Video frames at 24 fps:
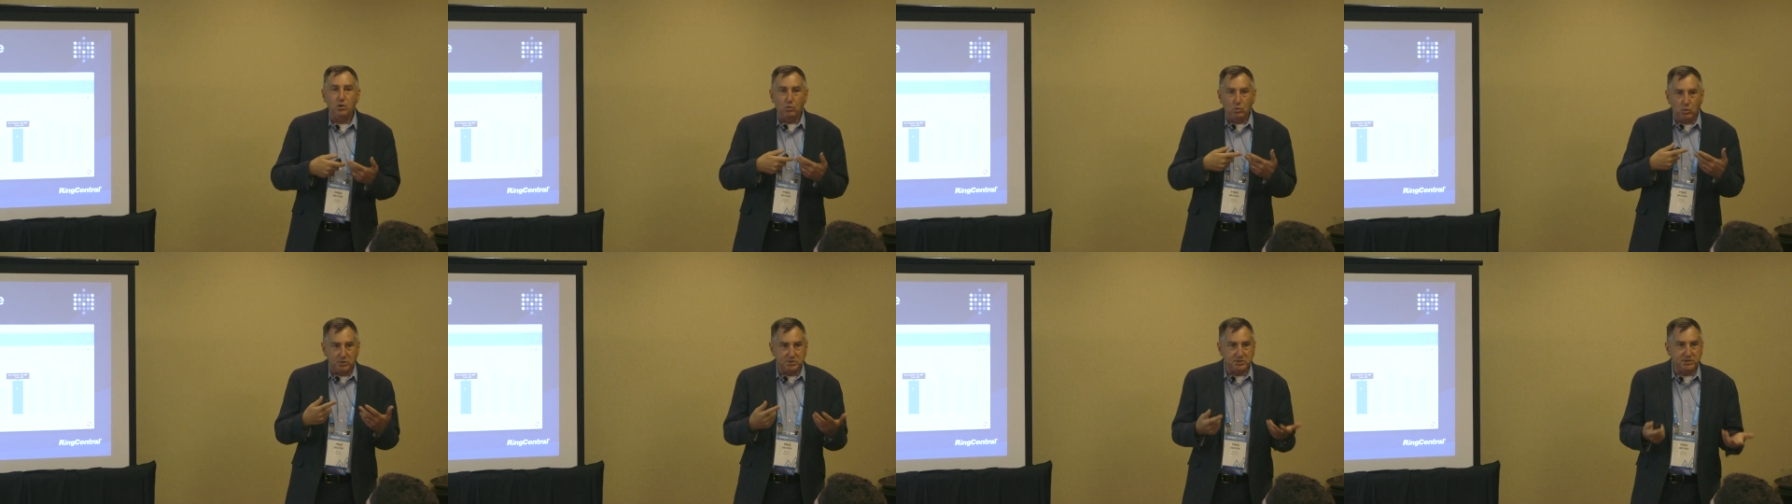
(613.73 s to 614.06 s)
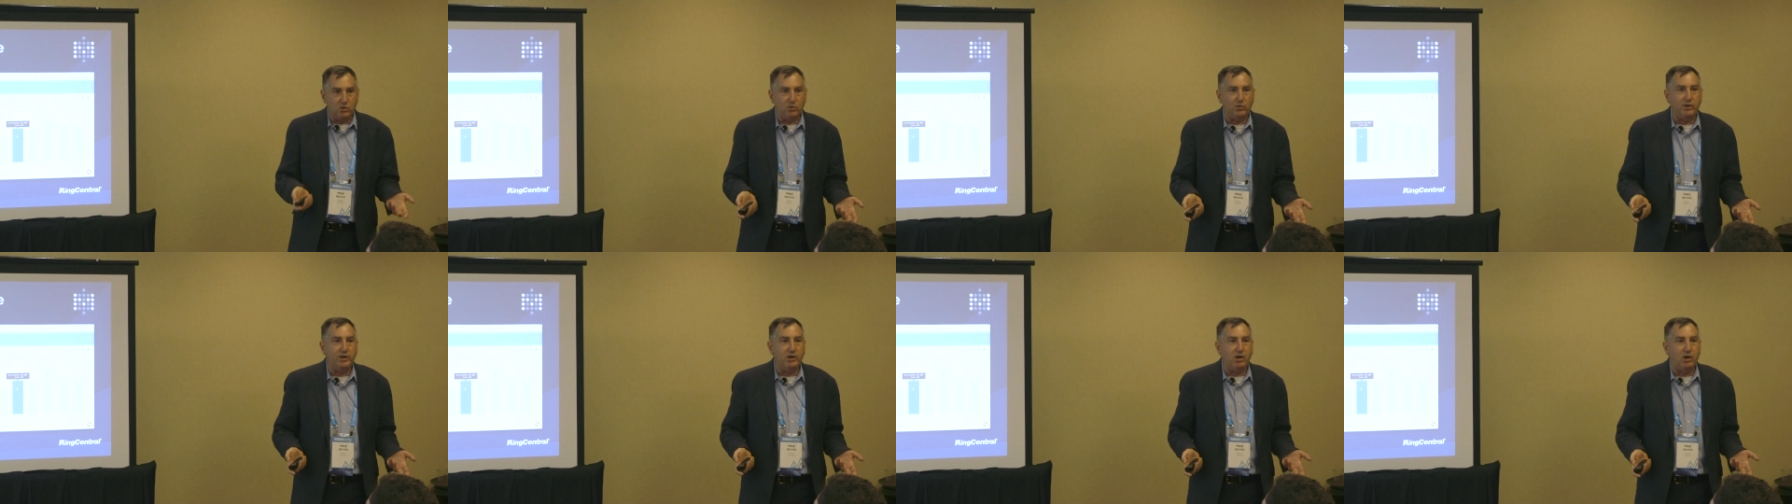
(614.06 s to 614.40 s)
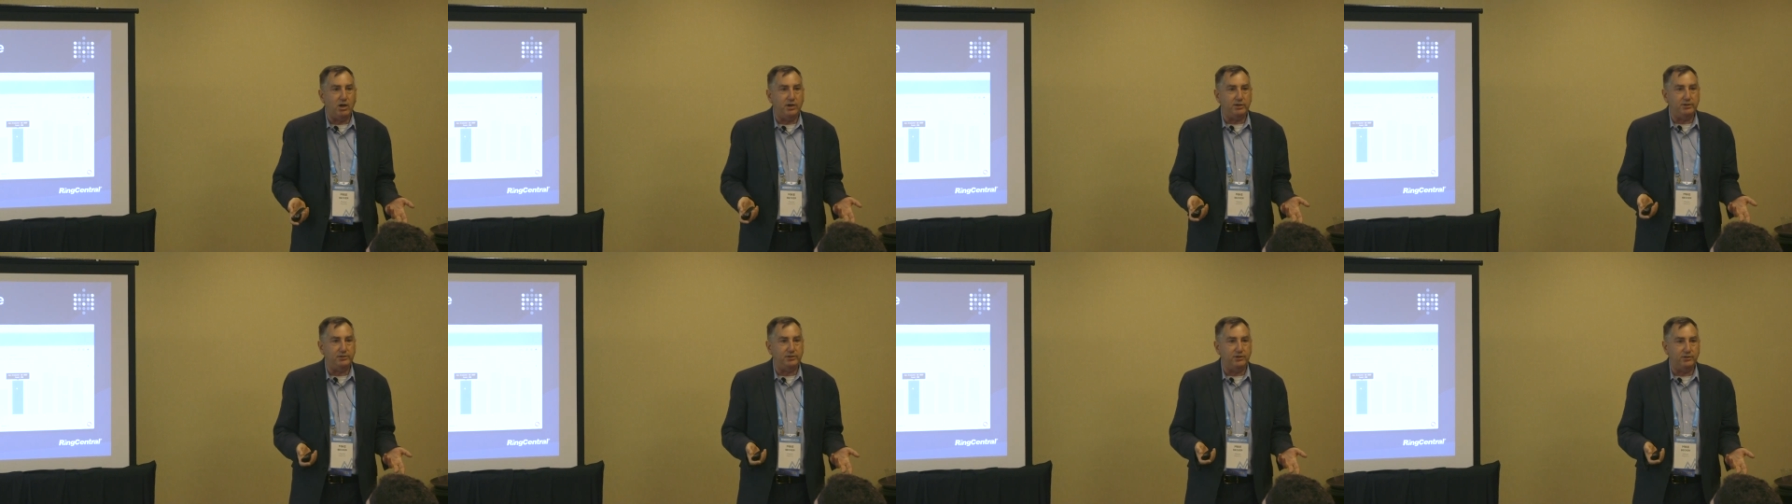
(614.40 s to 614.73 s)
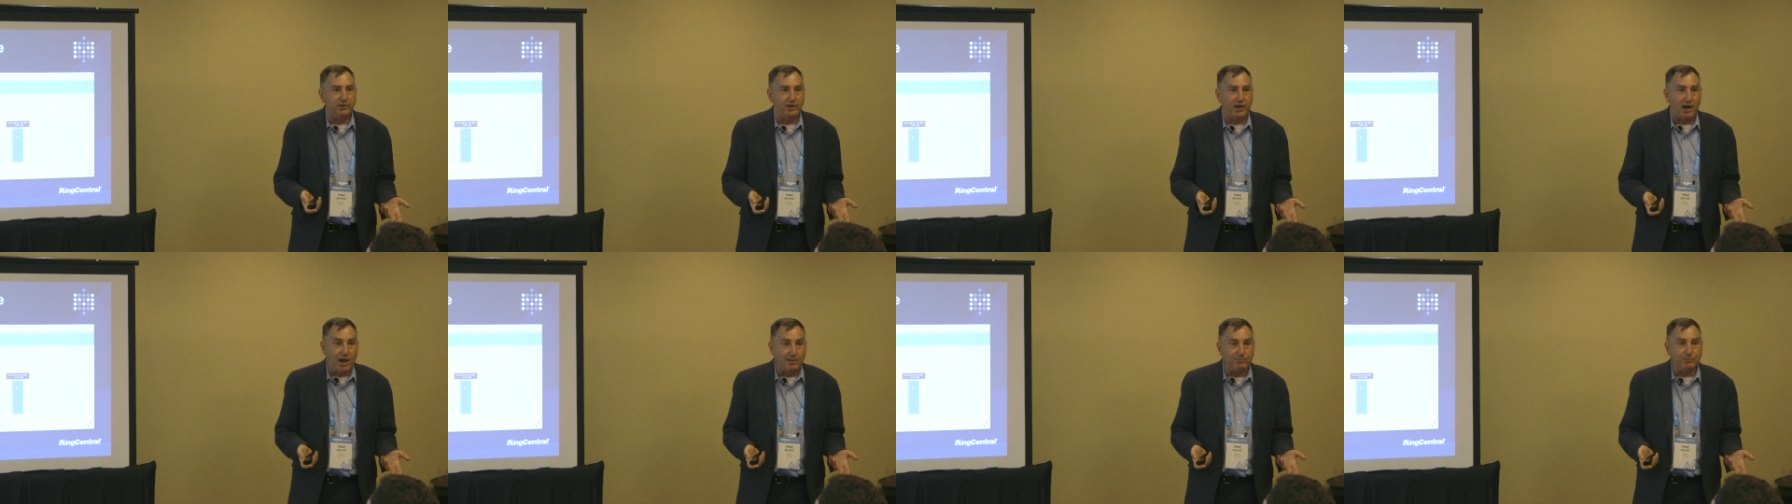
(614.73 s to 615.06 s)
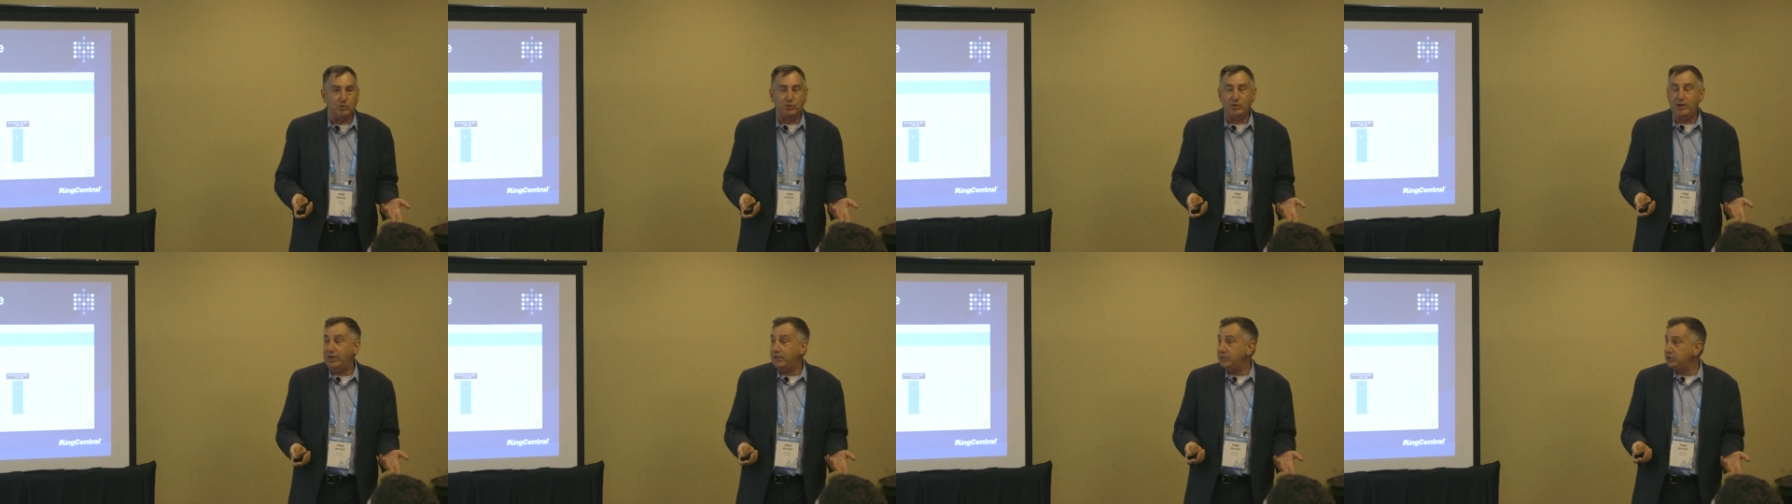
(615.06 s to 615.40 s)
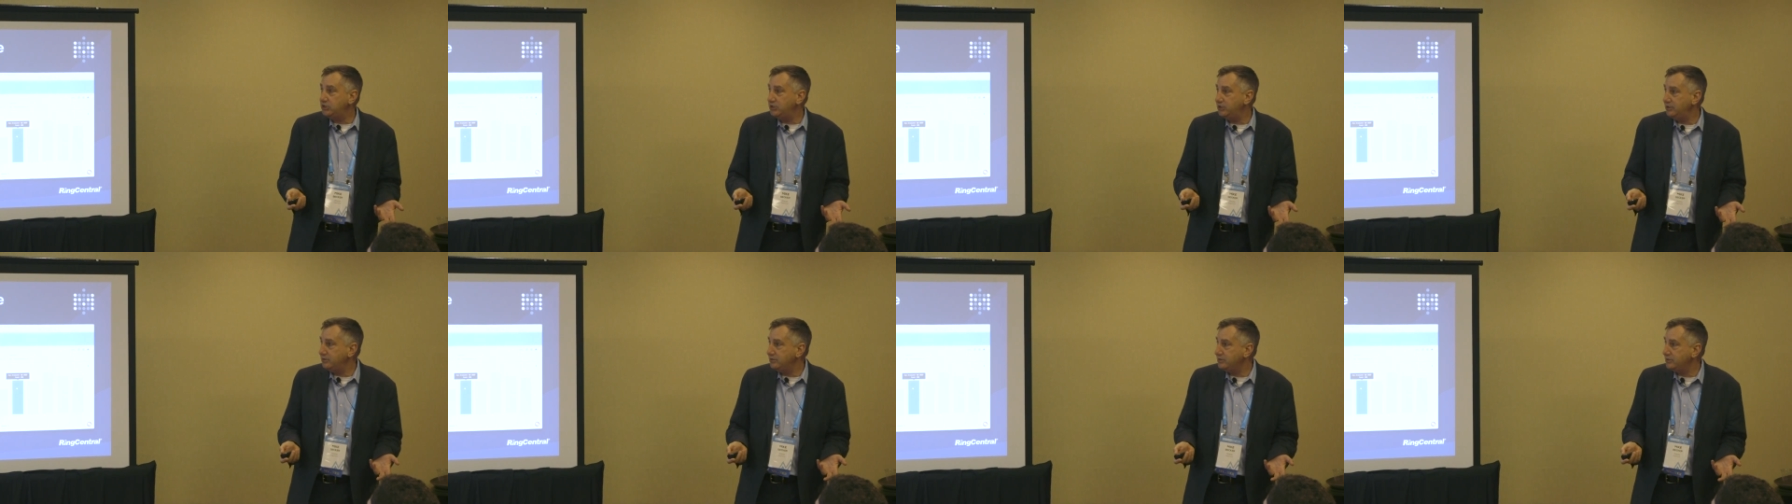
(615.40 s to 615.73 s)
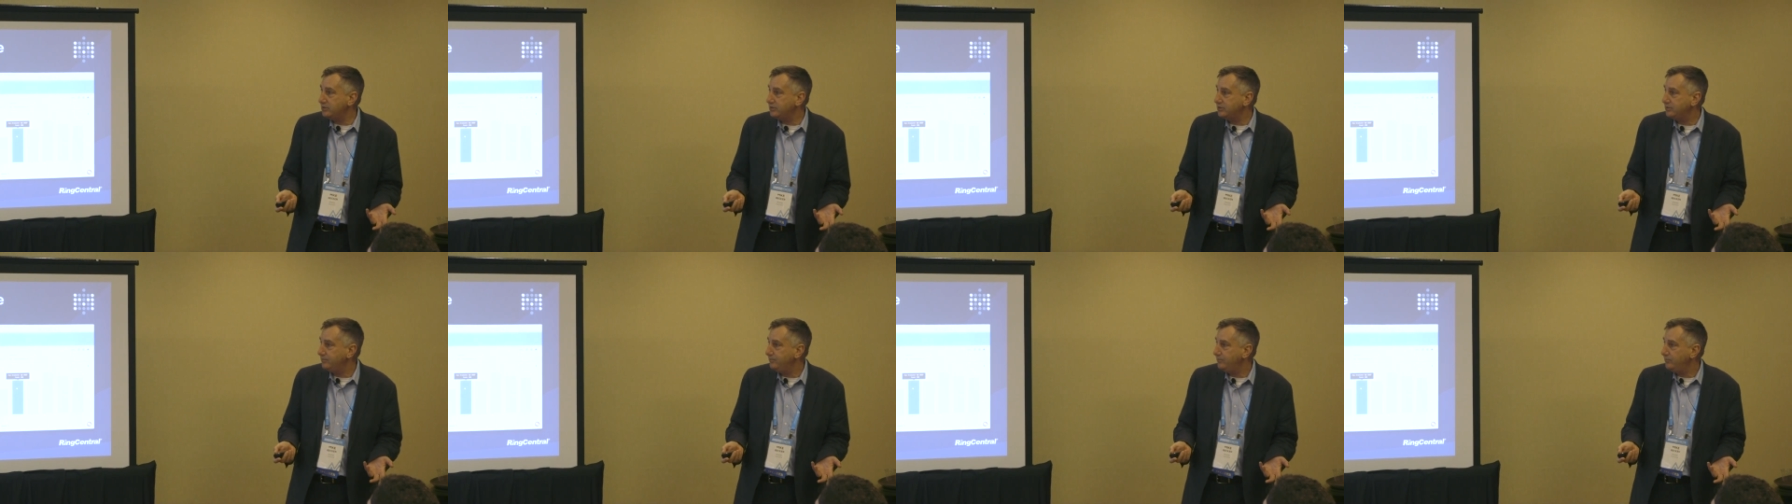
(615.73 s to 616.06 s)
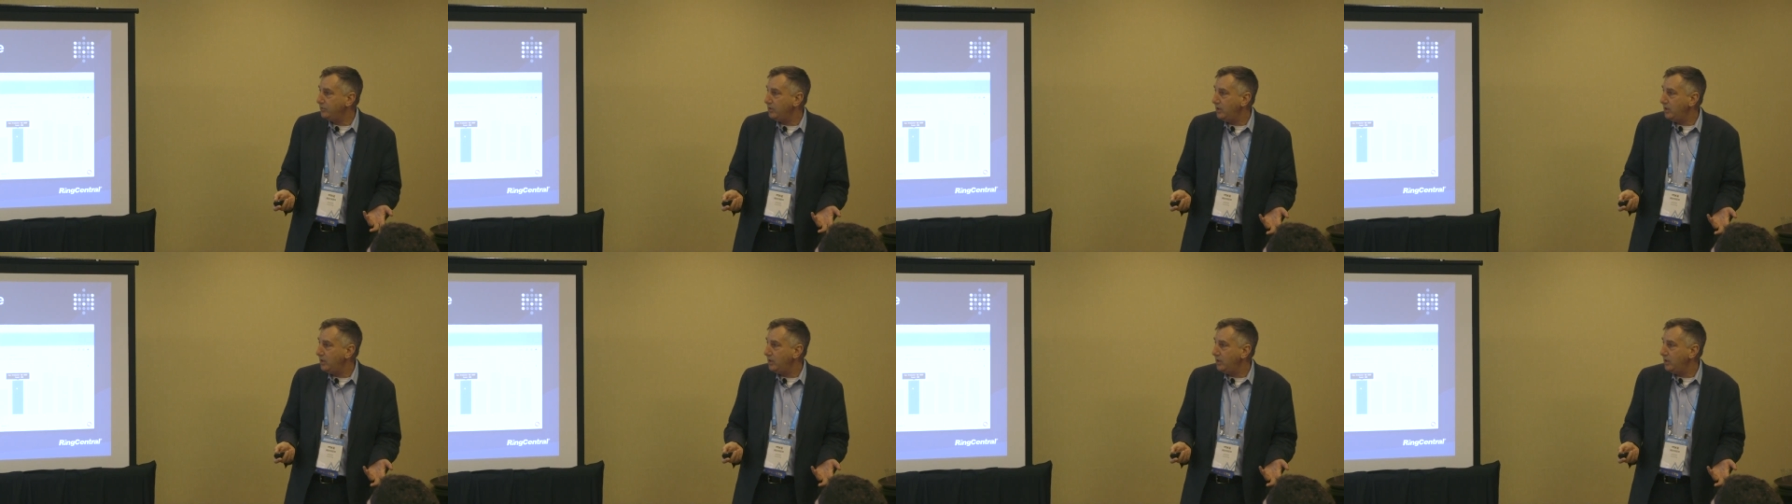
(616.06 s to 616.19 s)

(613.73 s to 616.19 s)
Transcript: what's going on in their operations.